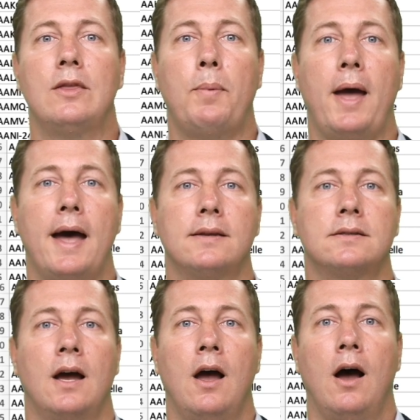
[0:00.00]
in the
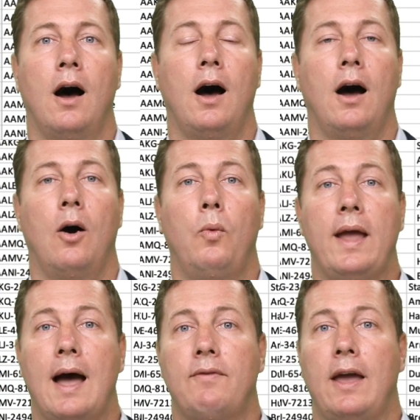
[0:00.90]
past, we
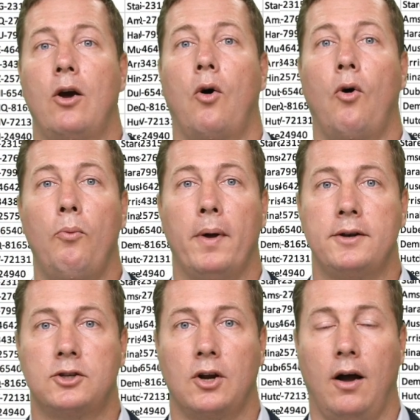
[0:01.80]
have a whole
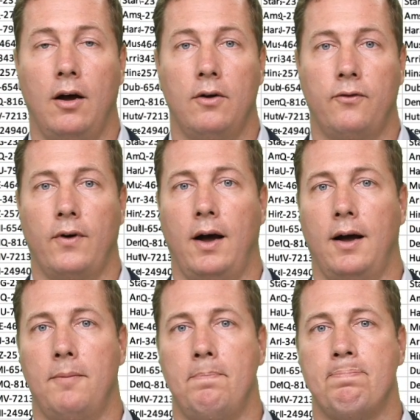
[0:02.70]
bunch of,
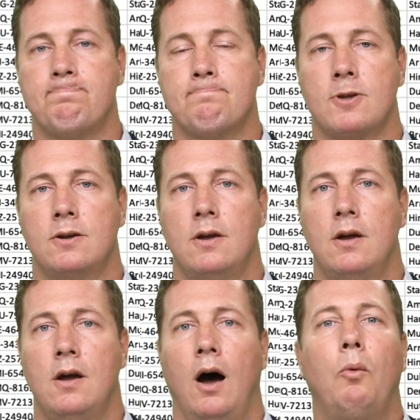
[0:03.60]

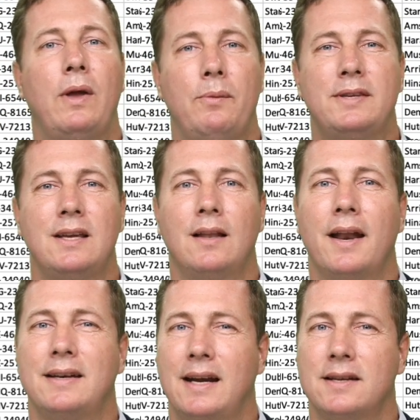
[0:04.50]
we see a
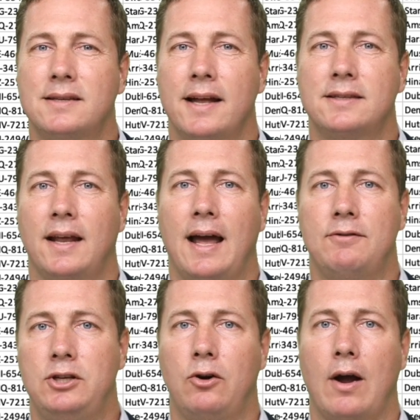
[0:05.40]
lot of data sets that have
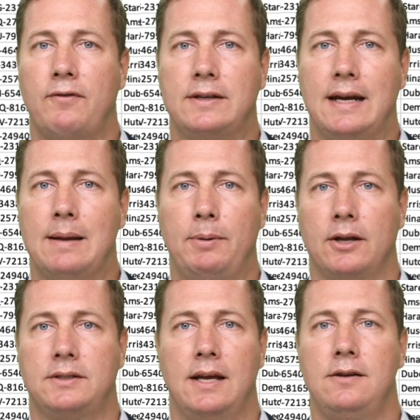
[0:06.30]
geographic data
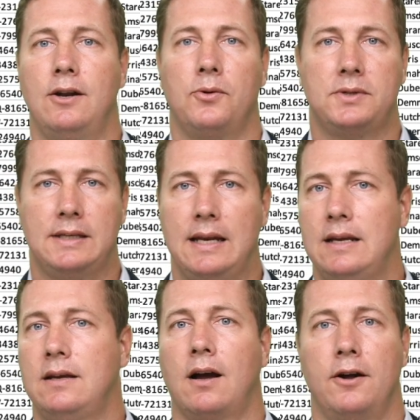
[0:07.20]
built in,
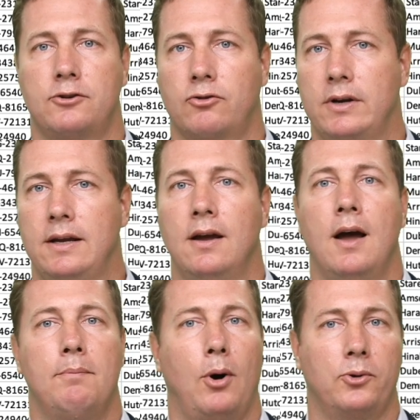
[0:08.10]
city, country,
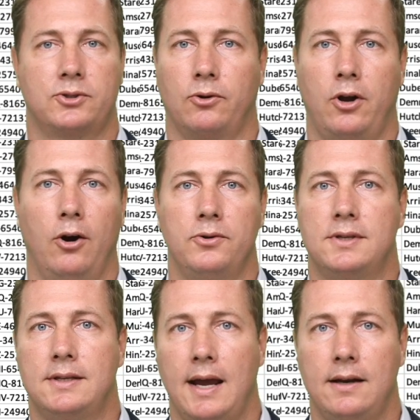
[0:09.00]
postal code,
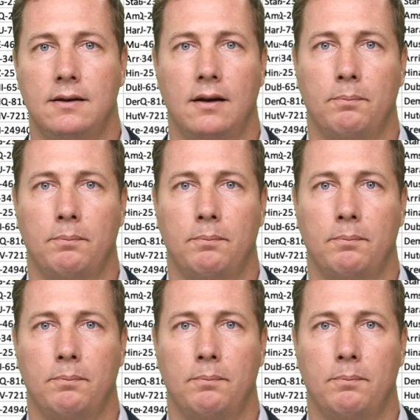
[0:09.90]
state,